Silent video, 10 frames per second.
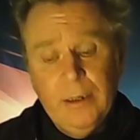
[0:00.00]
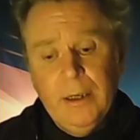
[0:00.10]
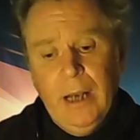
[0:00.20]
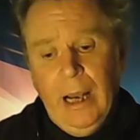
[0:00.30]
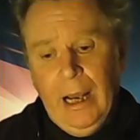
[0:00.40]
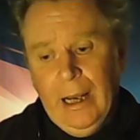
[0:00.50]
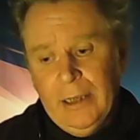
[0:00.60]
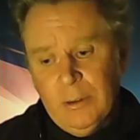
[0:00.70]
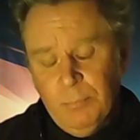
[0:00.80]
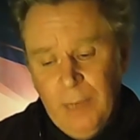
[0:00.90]
and
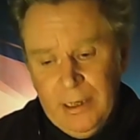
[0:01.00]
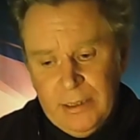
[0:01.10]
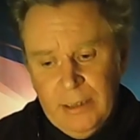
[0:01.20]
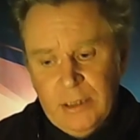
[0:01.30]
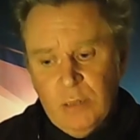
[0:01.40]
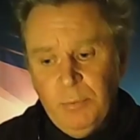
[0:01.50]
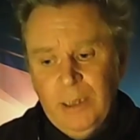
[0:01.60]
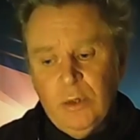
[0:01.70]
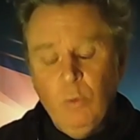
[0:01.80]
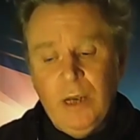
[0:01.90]
basically to bring the
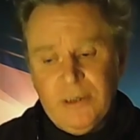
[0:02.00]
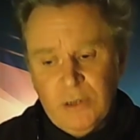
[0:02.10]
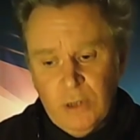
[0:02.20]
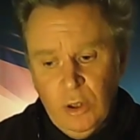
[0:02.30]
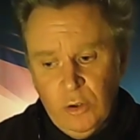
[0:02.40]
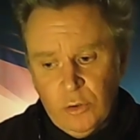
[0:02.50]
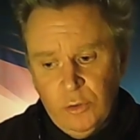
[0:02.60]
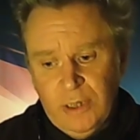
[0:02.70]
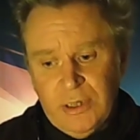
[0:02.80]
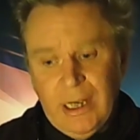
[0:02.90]
Western countries
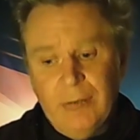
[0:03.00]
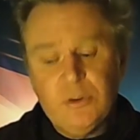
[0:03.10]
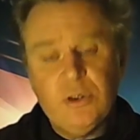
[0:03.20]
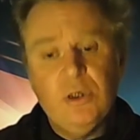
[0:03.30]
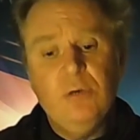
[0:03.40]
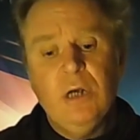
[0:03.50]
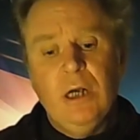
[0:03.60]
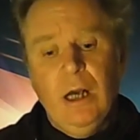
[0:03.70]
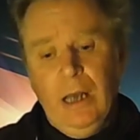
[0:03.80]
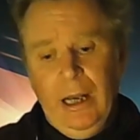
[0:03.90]
down to
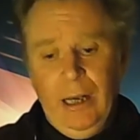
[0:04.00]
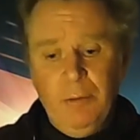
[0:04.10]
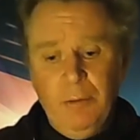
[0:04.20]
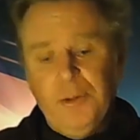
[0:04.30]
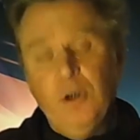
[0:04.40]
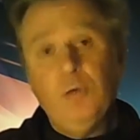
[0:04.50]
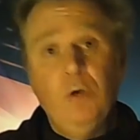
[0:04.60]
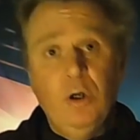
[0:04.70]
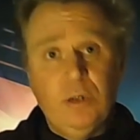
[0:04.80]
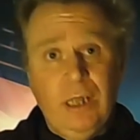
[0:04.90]
third world
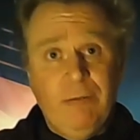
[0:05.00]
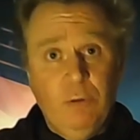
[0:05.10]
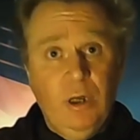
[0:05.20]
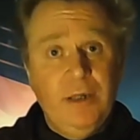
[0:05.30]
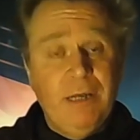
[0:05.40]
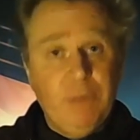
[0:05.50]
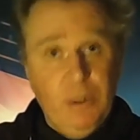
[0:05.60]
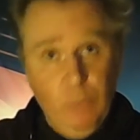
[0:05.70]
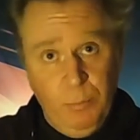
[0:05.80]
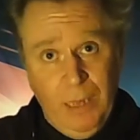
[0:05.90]
level and everything would
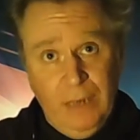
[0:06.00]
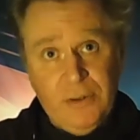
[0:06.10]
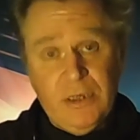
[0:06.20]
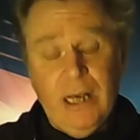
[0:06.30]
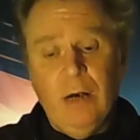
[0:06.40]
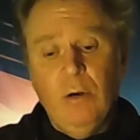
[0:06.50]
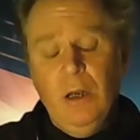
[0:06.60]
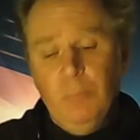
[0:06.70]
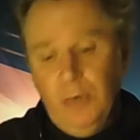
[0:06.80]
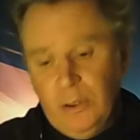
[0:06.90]
balance out. But it
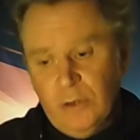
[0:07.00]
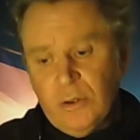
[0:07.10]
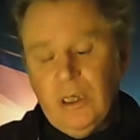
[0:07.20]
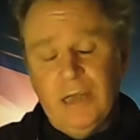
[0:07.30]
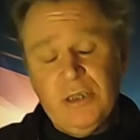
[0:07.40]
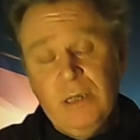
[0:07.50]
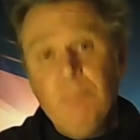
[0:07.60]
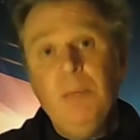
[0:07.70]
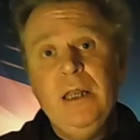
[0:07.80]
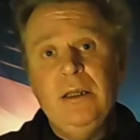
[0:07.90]
doesn't actually mean
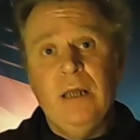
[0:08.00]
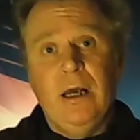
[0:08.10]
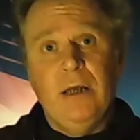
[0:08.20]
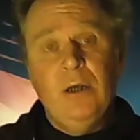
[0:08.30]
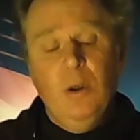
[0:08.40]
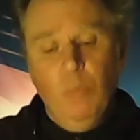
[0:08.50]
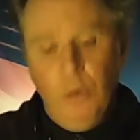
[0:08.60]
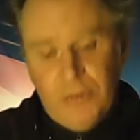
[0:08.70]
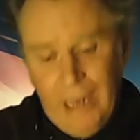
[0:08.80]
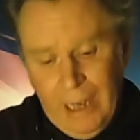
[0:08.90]
that. What's
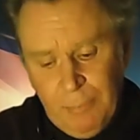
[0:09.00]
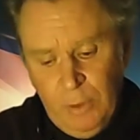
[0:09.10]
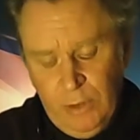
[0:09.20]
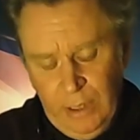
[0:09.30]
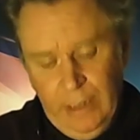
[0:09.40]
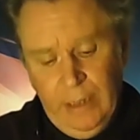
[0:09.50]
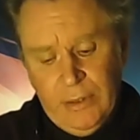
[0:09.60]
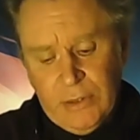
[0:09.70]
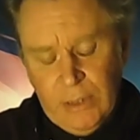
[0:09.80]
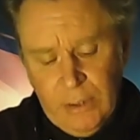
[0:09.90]
happened is
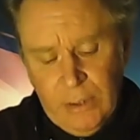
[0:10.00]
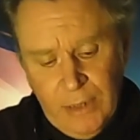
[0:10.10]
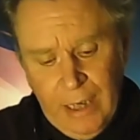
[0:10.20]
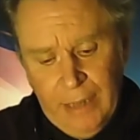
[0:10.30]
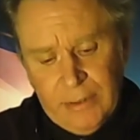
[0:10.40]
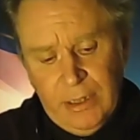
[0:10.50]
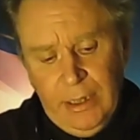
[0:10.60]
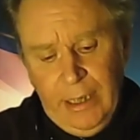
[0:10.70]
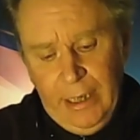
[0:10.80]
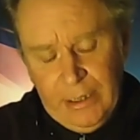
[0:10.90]
that
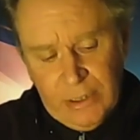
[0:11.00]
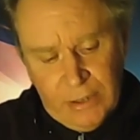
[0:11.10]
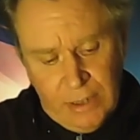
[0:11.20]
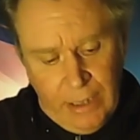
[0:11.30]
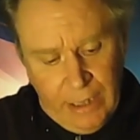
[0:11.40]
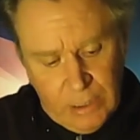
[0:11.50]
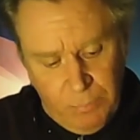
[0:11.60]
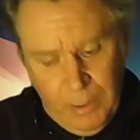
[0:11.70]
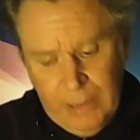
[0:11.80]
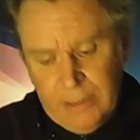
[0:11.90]
it's
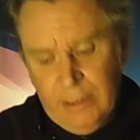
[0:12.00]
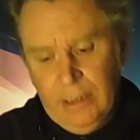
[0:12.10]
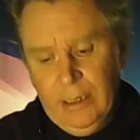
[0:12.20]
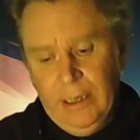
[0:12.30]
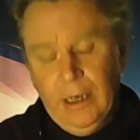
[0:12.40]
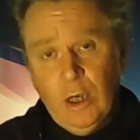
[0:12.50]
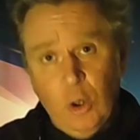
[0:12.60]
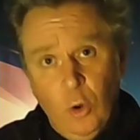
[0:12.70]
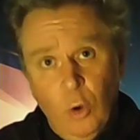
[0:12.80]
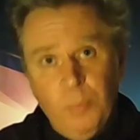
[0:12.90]
basically a
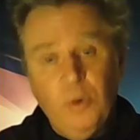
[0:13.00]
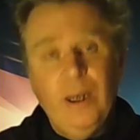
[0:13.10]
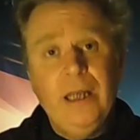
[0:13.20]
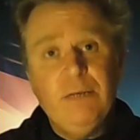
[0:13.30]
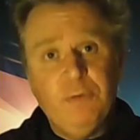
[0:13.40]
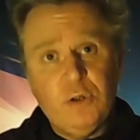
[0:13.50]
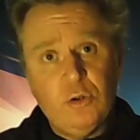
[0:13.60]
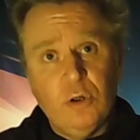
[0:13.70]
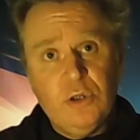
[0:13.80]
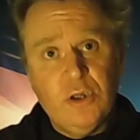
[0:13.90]
corporate infrastructure
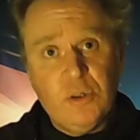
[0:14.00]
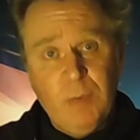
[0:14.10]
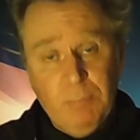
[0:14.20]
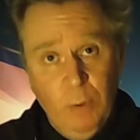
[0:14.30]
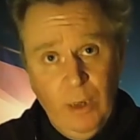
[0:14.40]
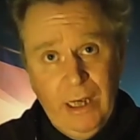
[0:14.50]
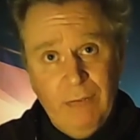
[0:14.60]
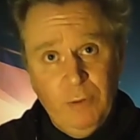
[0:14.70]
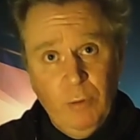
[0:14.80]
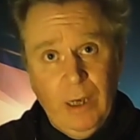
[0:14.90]
that's been put in everywhere.